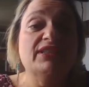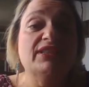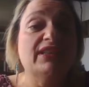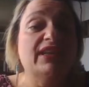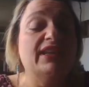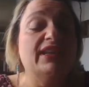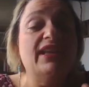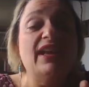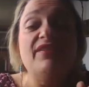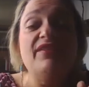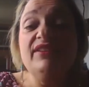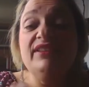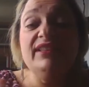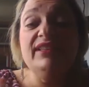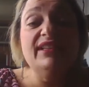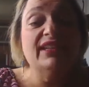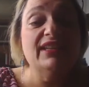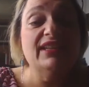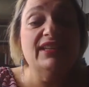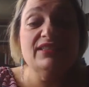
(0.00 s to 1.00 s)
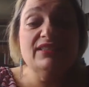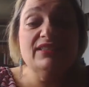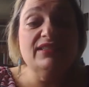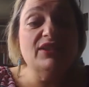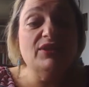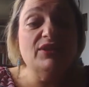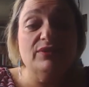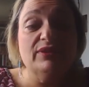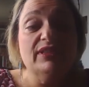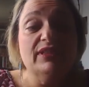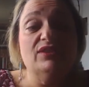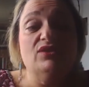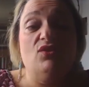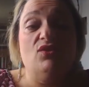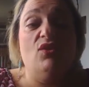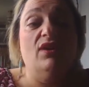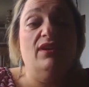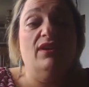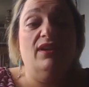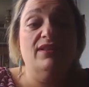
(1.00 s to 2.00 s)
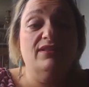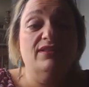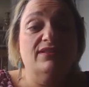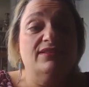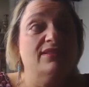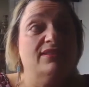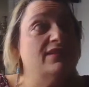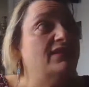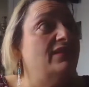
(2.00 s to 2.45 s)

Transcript: and everything he's literally taught us